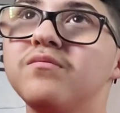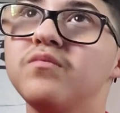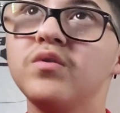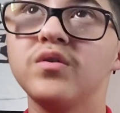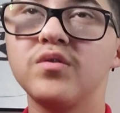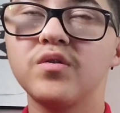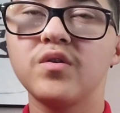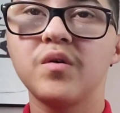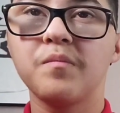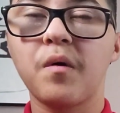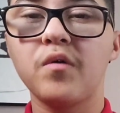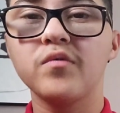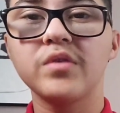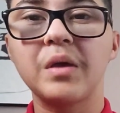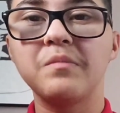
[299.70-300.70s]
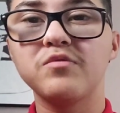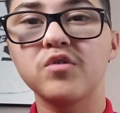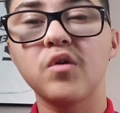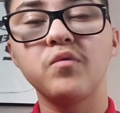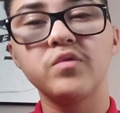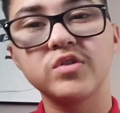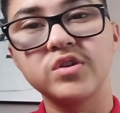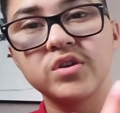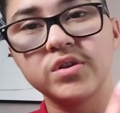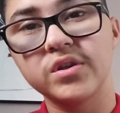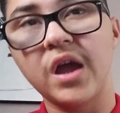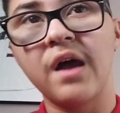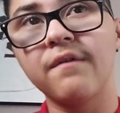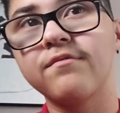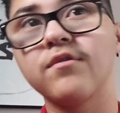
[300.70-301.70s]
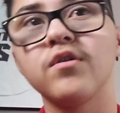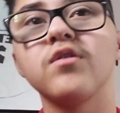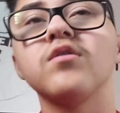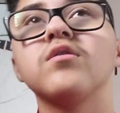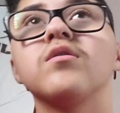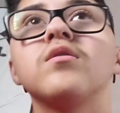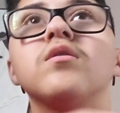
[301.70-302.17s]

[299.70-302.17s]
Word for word: we'll do the post game show, which is after.